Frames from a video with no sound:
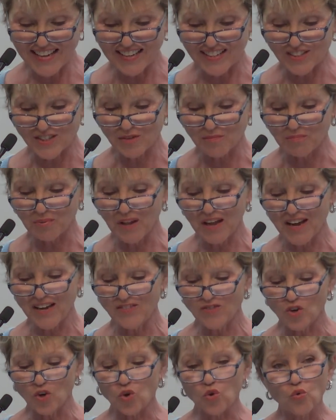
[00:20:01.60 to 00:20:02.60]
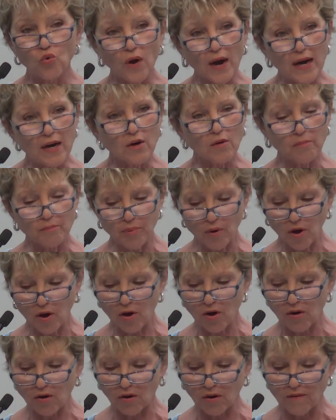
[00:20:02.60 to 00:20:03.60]
supplied the greater
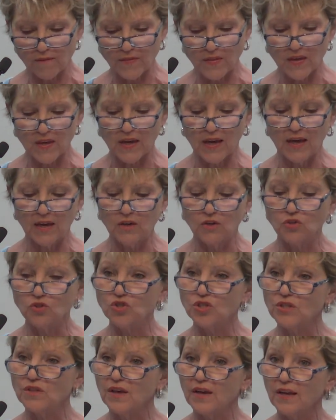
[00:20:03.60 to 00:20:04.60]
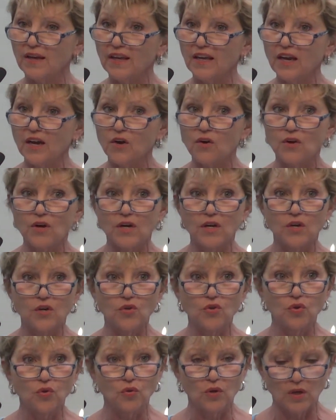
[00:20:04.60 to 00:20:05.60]
part of the energy that carried
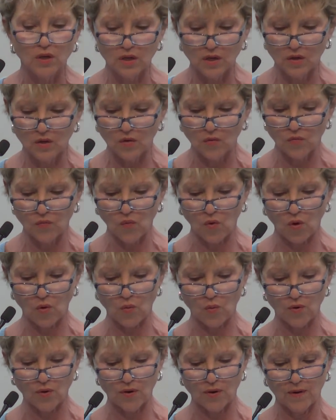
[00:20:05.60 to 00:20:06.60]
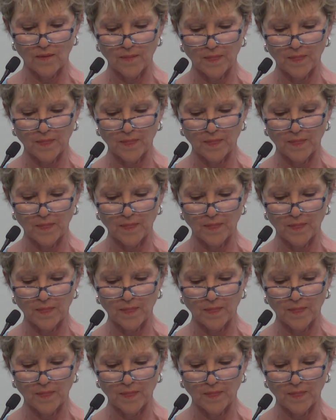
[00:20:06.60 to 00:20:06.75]
unity forward.